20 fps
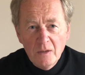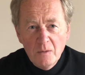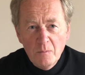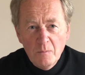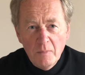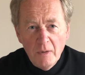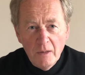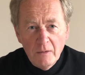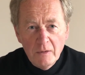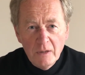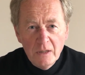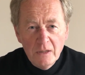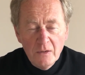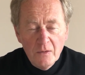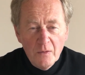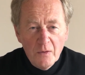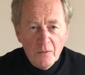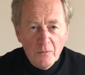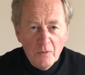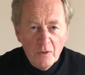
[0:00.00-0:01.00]
and buried,
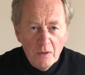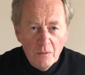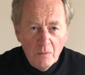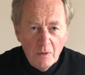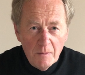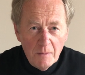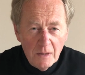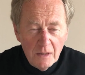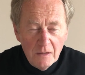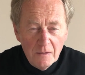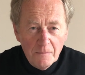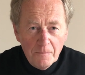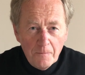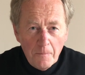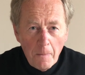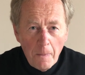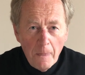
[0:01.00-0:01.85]
and three women